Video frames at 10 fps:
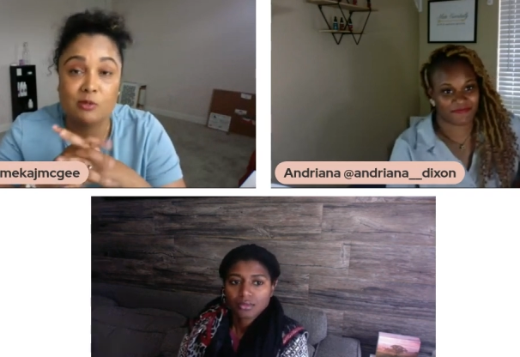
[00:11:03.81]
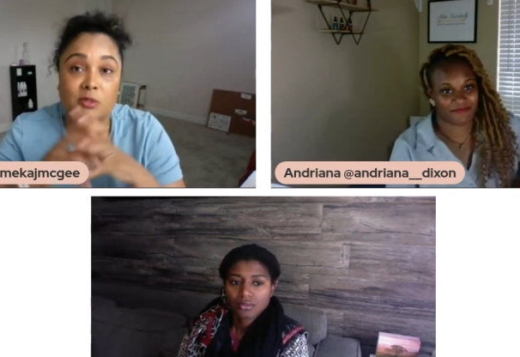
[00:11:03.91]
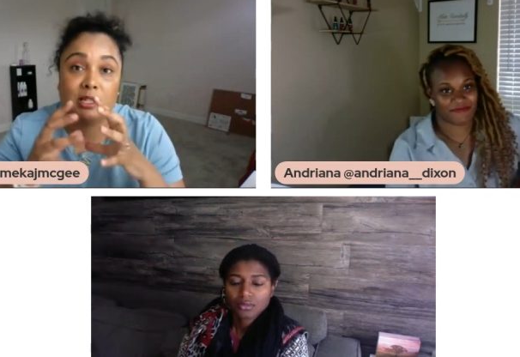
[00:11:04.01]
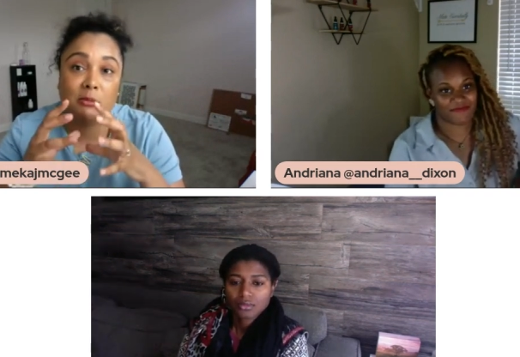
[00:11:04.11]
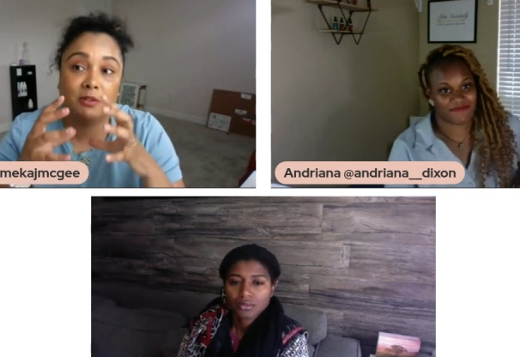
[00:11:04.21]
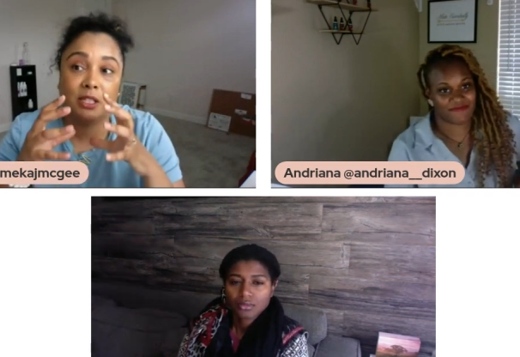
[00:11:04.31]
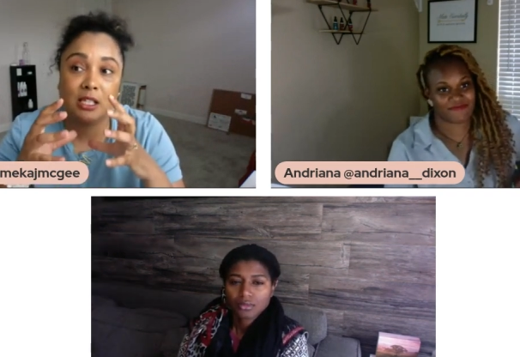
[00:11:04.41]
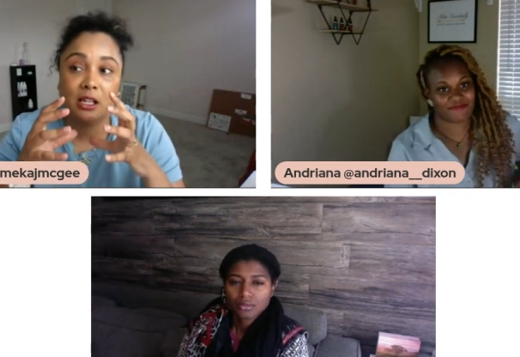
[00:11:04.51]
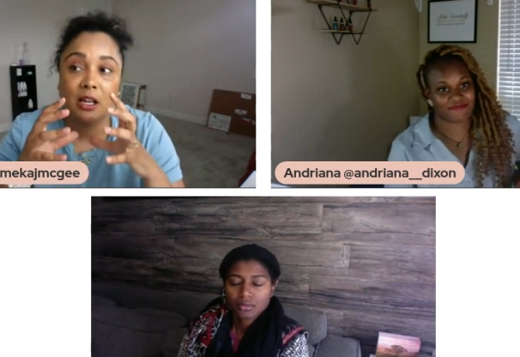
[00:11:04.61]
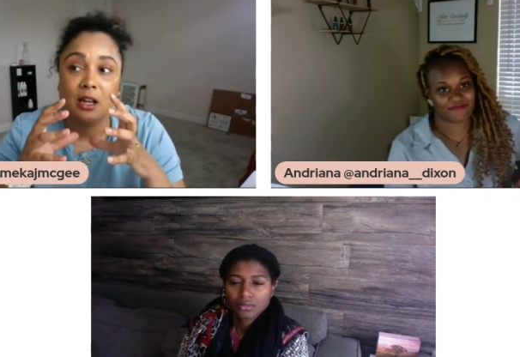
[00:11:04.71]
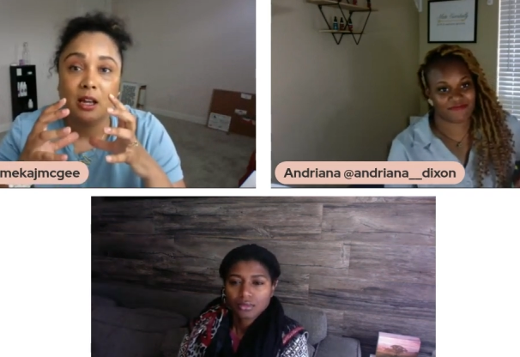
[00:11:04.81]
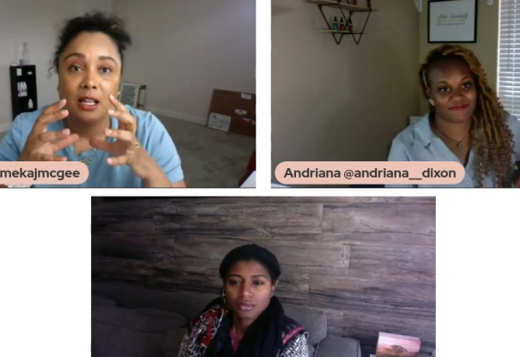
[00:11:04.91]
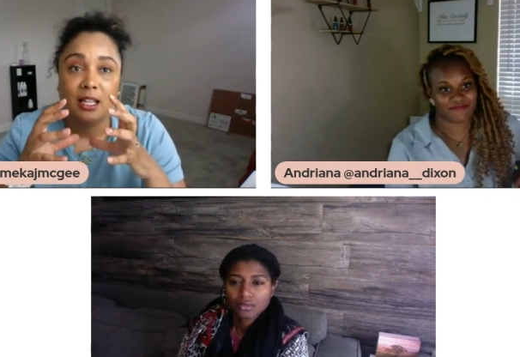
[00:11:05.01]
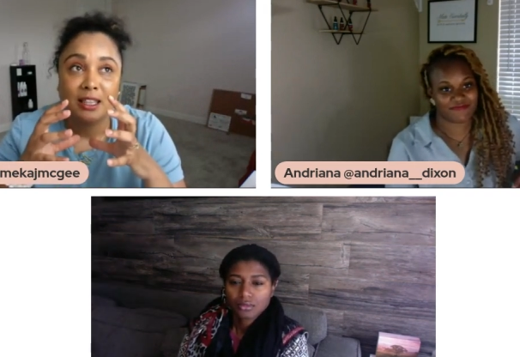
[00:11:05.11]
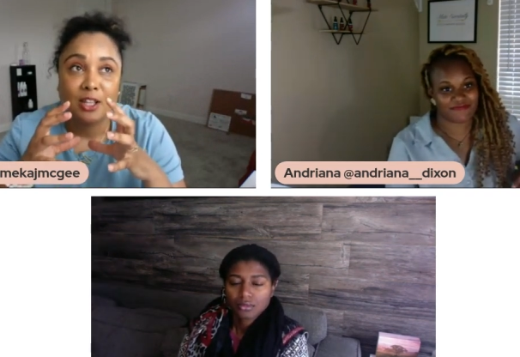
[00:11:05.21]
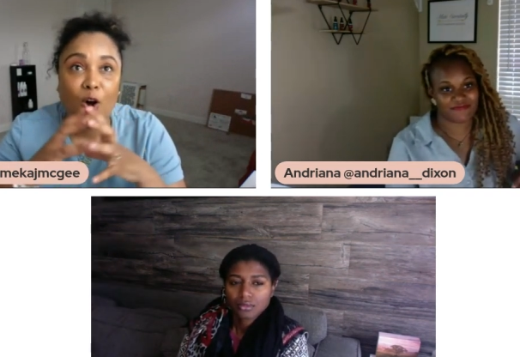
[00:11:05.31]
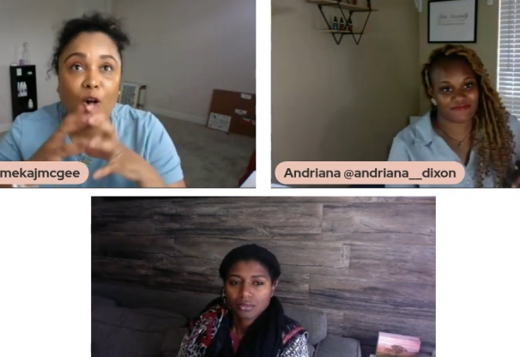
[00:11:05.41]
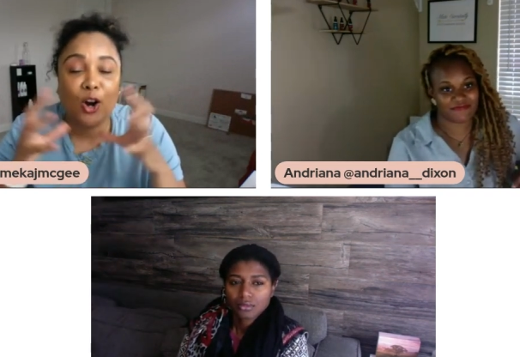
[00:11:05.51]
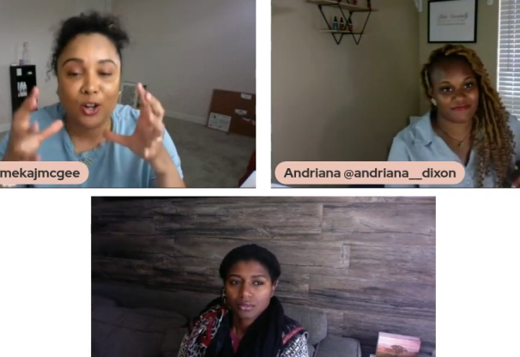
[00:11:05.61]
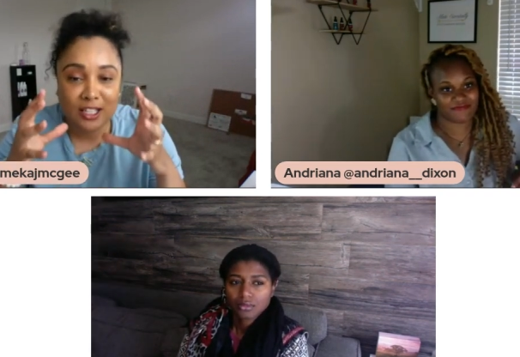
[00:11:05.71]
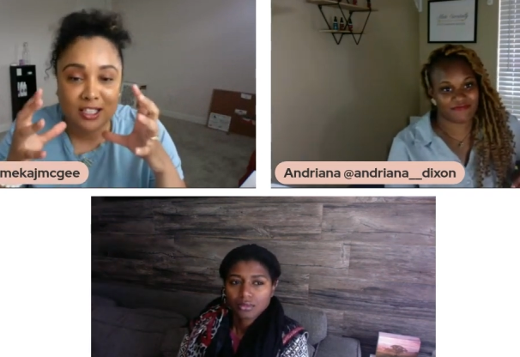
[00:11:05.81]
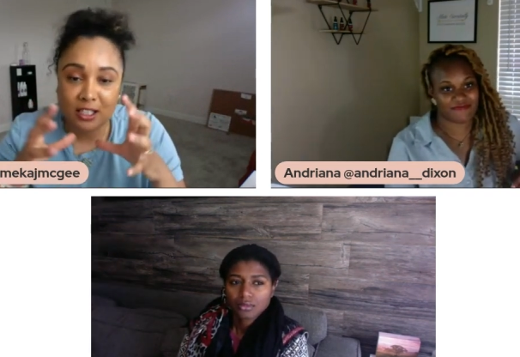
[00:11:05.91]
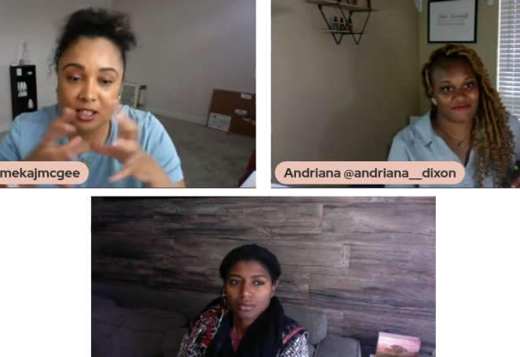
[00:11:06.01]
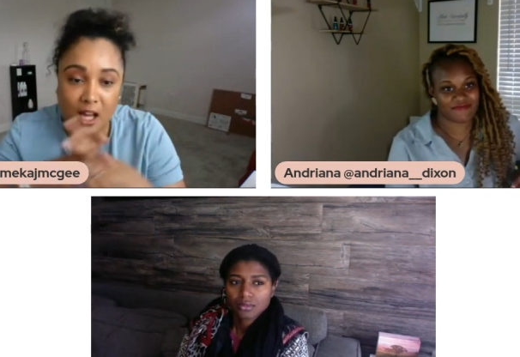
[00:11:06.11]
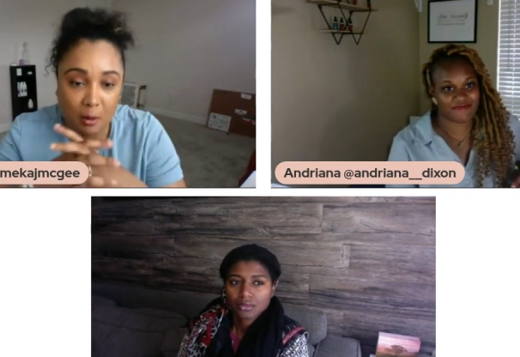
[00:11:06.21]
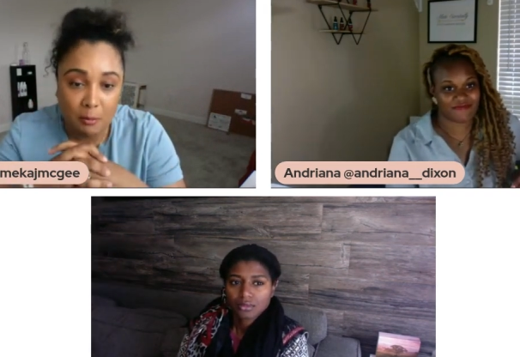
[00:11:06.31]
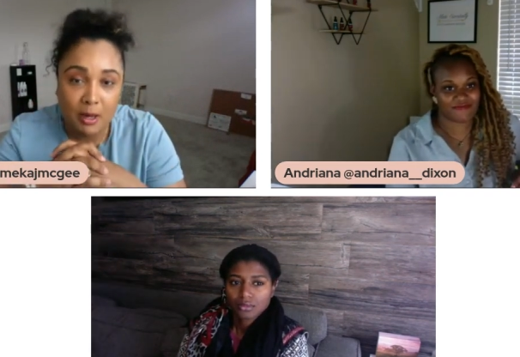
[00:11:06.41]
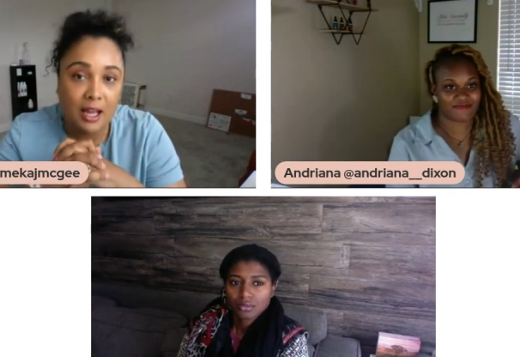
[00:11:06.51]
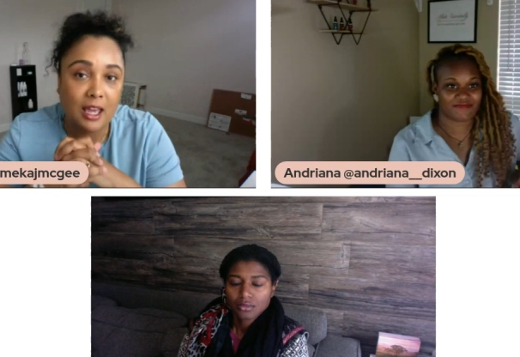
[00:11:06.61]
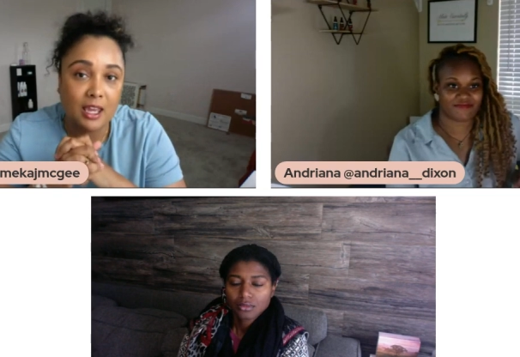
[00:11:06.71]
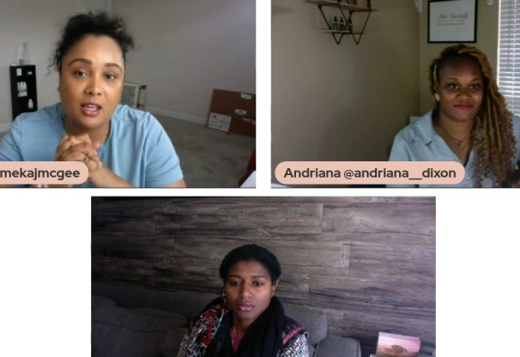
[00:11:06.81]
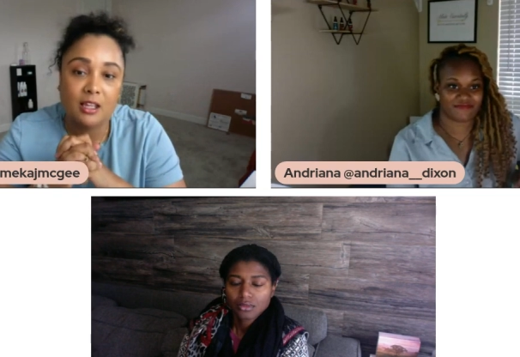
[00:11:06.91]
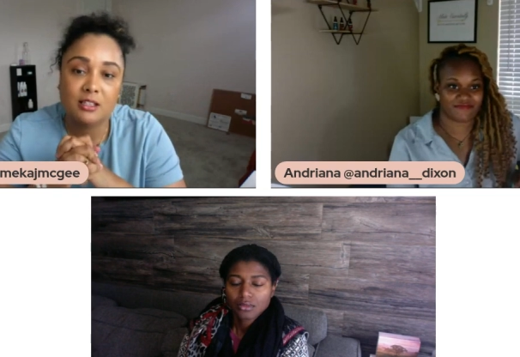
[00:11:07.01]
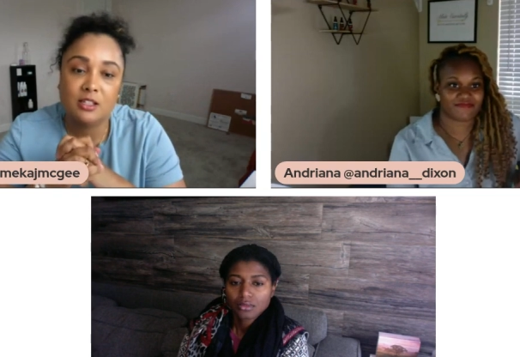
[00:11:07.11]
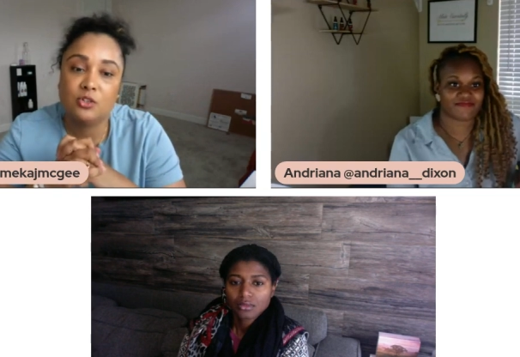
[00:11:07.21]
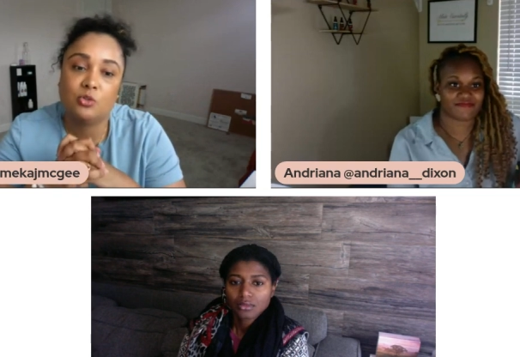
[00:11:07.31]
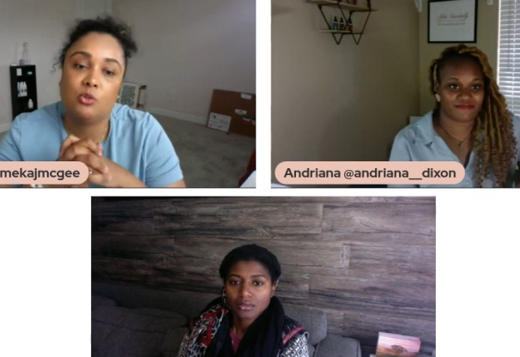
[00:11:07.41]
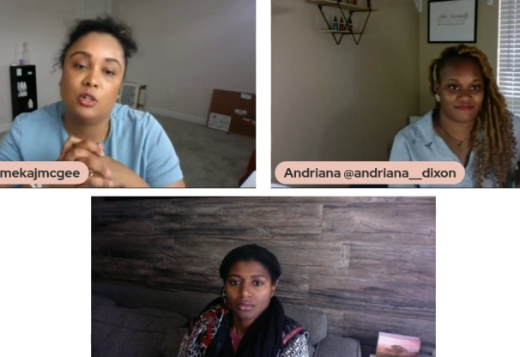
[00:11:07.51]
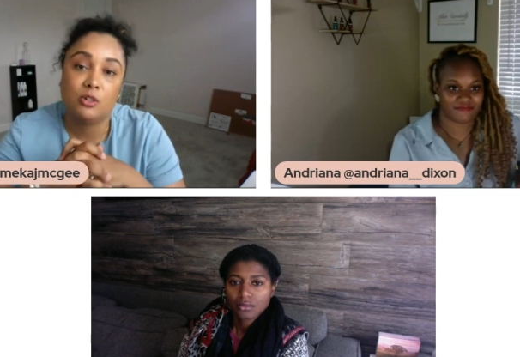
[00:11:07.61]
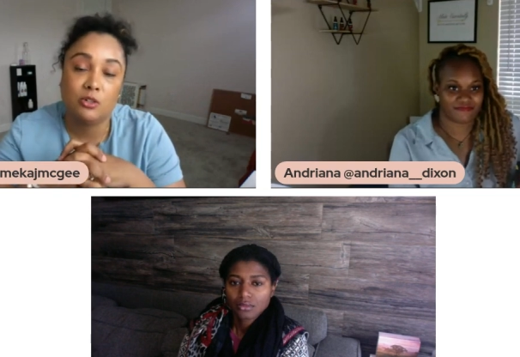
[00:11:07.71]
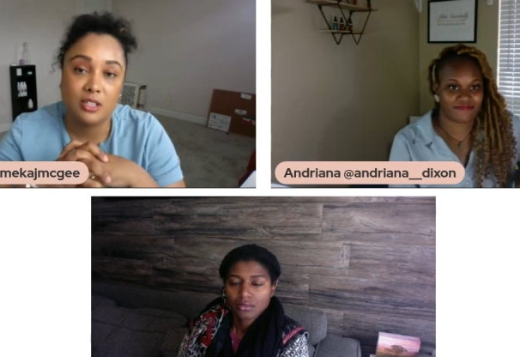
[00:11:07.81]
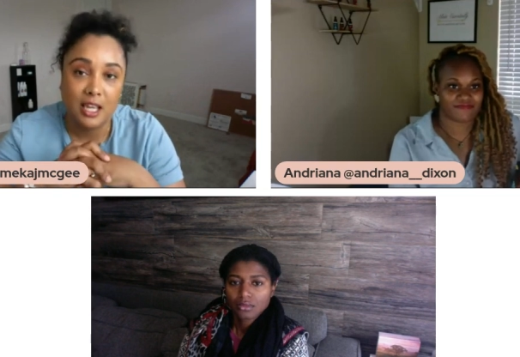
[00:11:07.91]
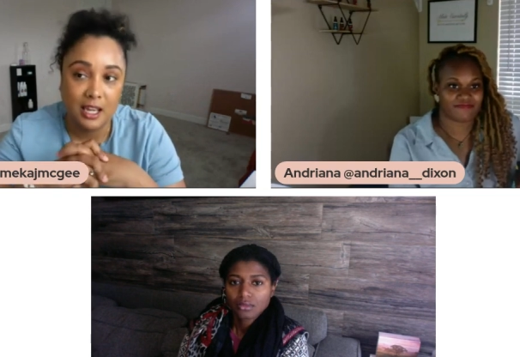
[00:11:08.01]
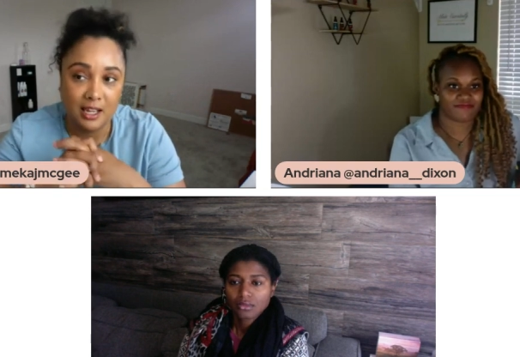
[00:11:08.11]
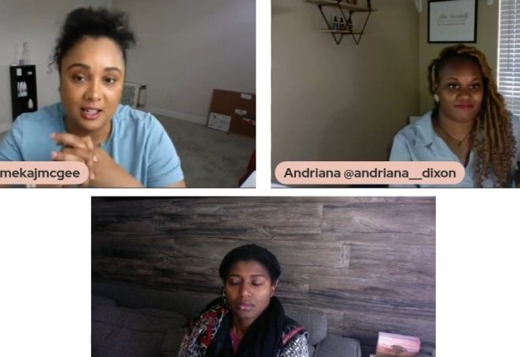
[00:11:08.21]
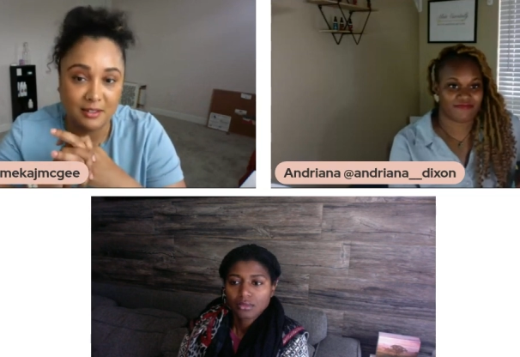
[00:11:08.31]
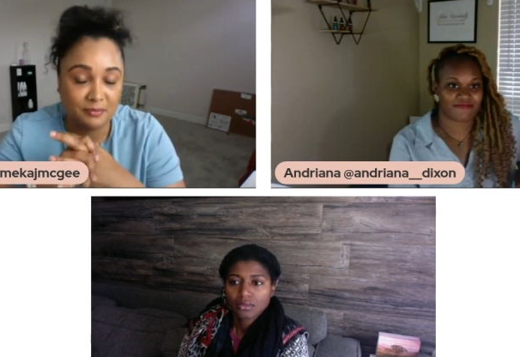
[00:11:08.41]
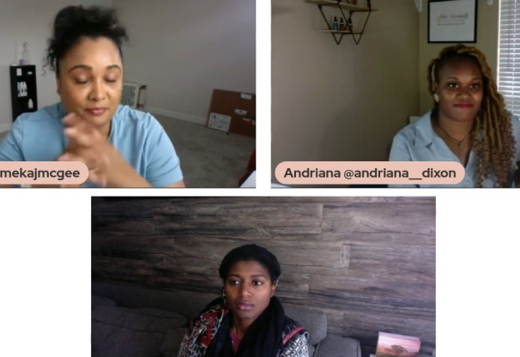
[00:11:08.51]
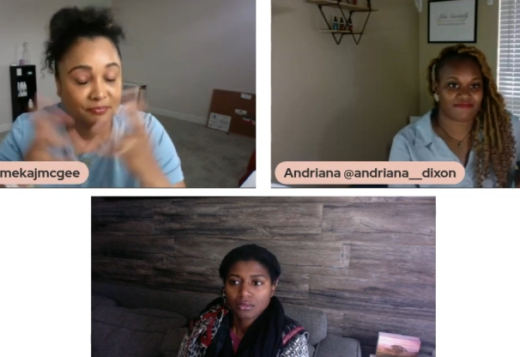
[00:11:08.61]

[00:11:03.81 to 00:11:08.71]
Speaker 1: Some of the the hardest to come by essential oils and